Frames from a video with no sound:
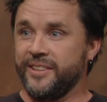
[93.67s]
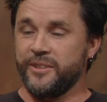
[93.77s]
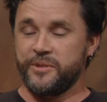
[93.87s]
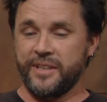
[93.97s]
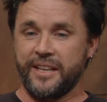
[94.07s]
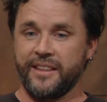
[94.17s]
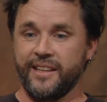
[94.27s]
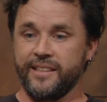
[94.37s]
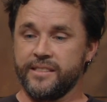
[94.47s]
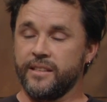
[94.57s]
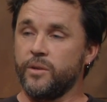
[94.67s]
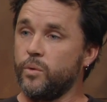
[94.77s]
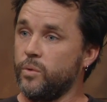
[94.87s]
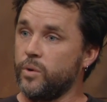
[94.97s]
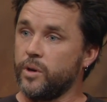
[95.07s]
those kind of things,
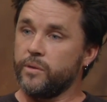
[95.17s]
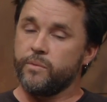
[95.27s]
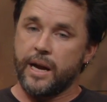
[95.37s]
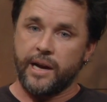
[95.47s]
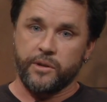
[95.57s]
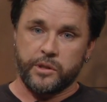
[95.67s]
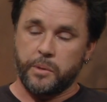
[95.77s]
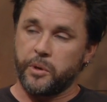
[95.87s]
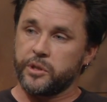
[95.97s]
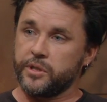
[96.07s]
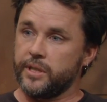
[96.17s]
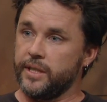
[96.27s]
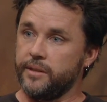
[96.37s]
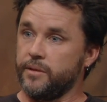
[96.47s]
or how it's commercially